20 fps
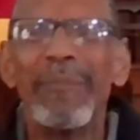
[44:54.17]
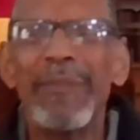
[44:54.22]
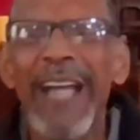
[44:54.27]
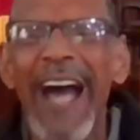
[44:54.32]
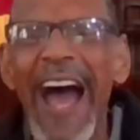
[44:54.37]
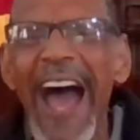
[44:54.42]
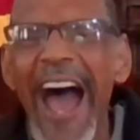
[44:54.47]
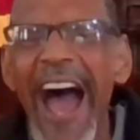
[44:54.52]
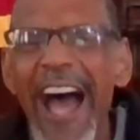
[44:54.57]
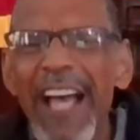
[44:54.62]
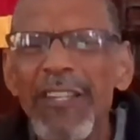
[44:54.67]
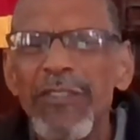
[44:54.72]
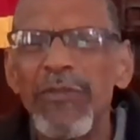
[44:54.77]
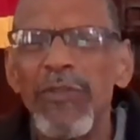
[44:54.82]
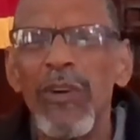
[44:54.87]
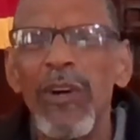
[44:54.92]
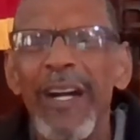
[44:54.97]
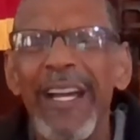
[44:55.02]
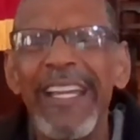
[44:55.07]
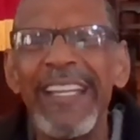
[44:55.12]
ask for
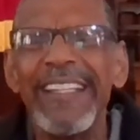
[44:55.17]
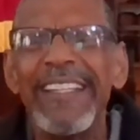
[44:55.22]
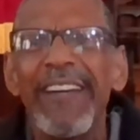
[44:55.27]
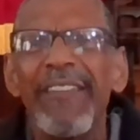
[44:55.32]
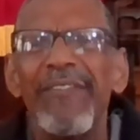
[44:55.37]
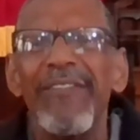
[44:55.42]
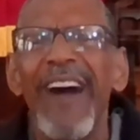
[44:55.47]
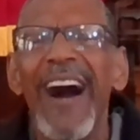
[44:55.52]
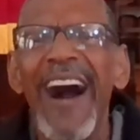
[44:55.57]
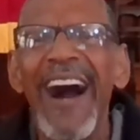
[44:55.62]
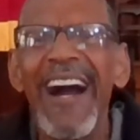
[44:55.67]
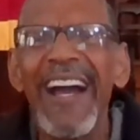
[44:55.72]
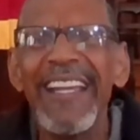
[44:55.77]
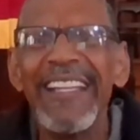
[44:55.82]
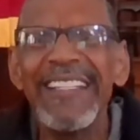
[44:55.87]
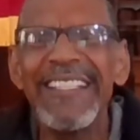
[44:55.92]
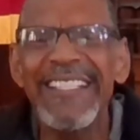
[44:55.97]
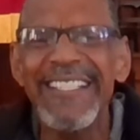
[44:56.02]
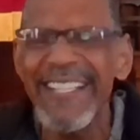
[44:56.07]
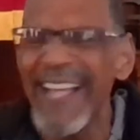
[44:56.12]
a divine
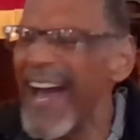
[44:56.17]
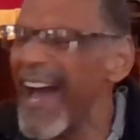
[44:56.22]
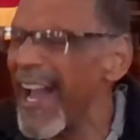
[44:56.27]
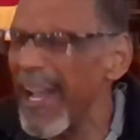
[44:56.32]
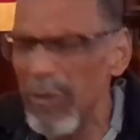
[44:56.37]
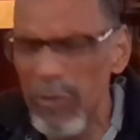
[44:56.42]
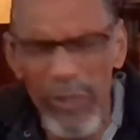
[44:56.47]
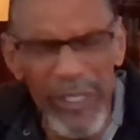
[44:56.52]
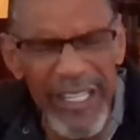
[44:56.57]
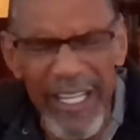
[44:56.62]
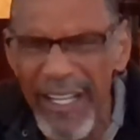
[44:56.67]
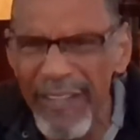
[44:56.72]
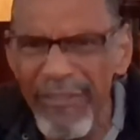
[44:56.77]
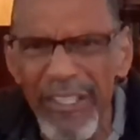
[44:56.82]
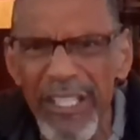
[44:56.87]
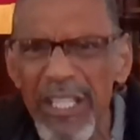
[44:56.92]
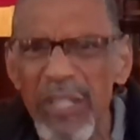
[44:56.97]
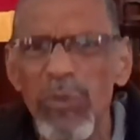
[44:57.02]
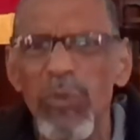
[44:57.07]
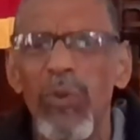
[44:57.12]
sign, whatever he
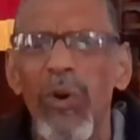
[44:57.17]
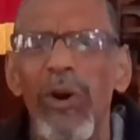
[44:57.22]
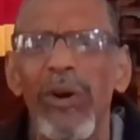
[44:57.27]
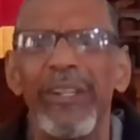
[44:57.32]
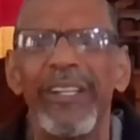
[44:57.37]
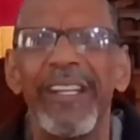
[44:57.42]
wanted,